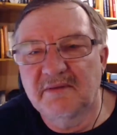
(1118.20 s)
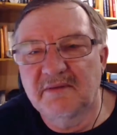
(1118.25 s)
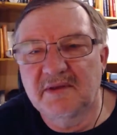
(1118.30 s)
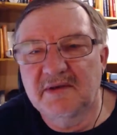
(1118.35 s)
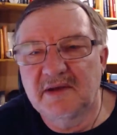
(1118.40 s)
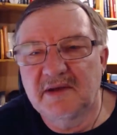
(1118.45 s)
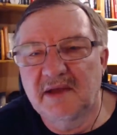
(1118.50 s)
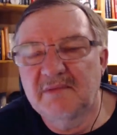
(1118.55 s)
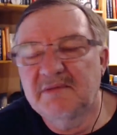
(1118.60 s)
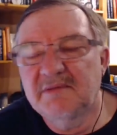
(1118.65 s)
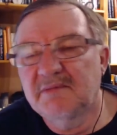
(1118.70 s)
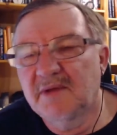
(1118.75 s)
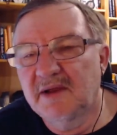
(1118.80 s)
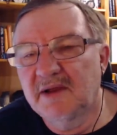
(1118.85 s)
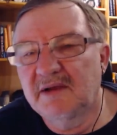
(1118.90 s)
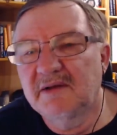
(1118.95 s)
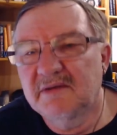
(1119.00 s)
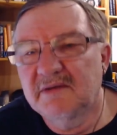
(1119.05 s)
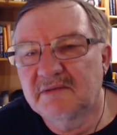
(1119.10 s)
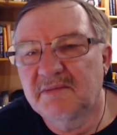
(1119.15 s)
of the depth
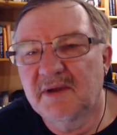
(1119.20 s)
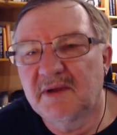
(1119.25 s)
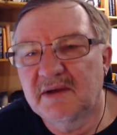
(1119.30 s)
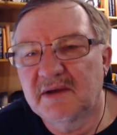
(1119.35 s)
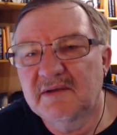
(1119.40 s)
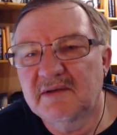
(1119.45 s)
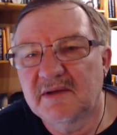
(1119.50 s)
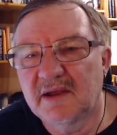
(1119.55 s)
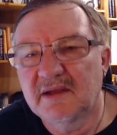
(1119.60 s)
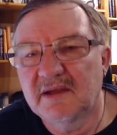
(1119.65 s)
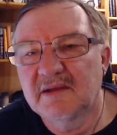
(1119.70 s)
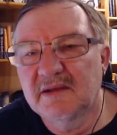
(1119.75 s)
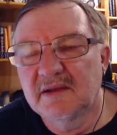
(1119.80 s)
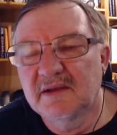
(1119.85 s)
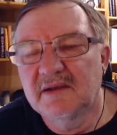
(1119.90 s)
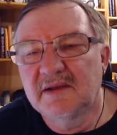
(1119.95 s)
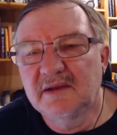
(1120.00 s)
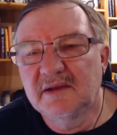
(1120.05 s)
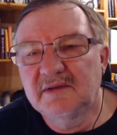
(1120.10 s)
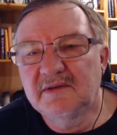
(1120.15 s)
players, but uh,
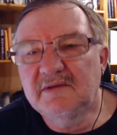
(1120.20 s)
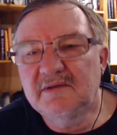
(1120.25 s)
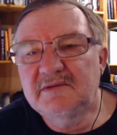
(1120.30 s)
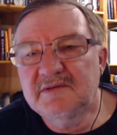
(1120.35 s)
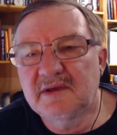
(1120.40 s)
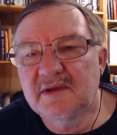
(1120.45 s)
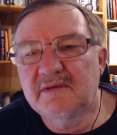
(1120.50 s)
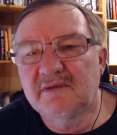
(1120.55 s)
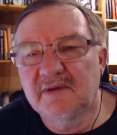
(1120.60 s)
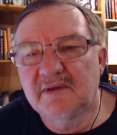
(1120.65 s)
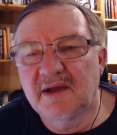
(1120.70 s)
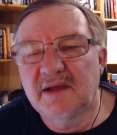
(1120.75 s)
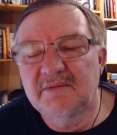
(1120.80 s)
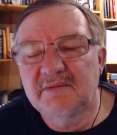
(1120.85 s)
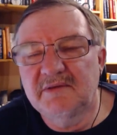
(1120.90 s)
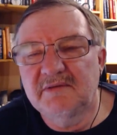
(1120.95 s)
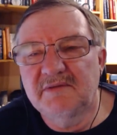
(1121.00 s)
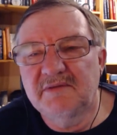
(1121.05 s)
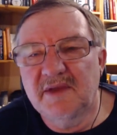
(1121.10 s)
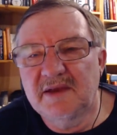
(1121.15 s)
just general
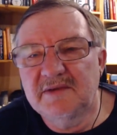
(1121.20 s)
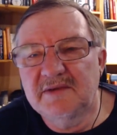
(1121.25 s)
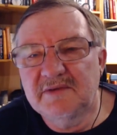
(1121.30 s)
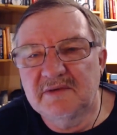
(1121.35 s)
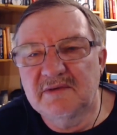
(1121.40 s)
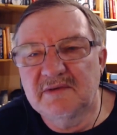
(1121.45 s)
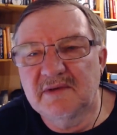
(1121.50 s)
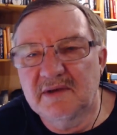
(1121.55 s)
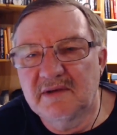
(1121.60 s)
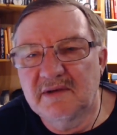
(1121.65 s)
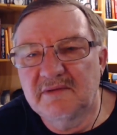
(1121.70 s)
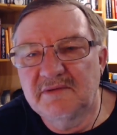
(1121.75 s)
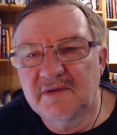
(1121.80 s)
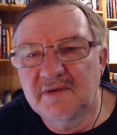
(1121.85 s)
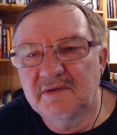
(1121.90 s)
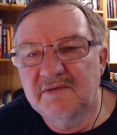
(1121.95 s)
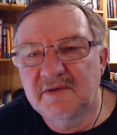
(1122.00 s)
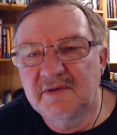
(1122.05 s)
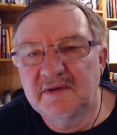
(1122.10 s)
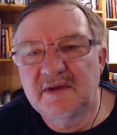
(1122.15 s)
observations and a
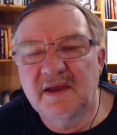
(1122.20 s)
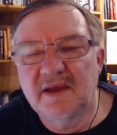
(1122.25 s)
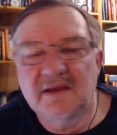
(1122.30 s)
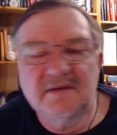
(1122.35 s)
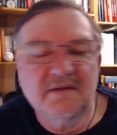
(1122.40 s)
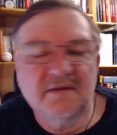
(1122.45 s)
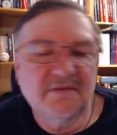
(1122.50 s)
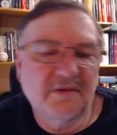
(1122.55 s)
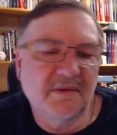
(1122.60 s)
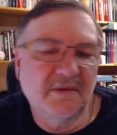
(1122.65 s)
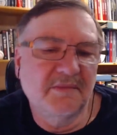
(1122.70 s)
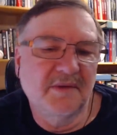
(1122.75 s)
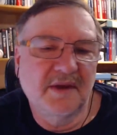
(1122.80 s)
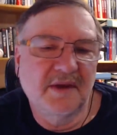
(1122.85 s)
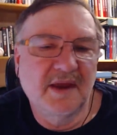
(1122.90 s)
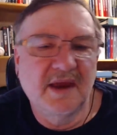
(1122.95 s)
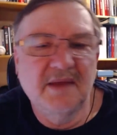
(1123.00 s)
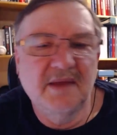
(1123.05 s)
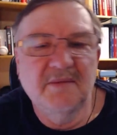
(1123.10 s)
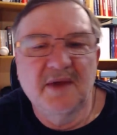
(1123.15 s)
few vignettes from the
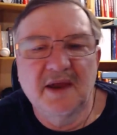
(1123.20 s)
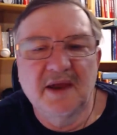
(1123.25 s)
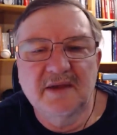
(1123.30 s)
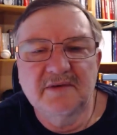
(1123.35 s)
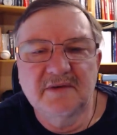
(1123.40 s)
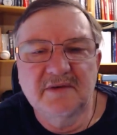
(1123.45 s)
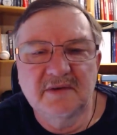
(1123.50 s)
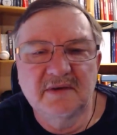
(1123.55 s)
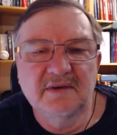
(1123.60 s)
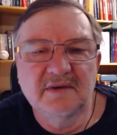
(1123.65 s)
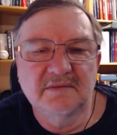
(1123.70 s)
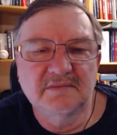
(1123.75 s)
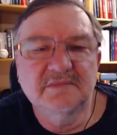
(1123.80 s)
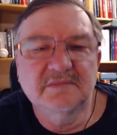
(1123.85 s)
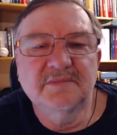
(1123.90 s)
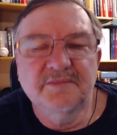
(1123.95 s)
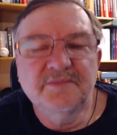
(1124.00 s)
game action,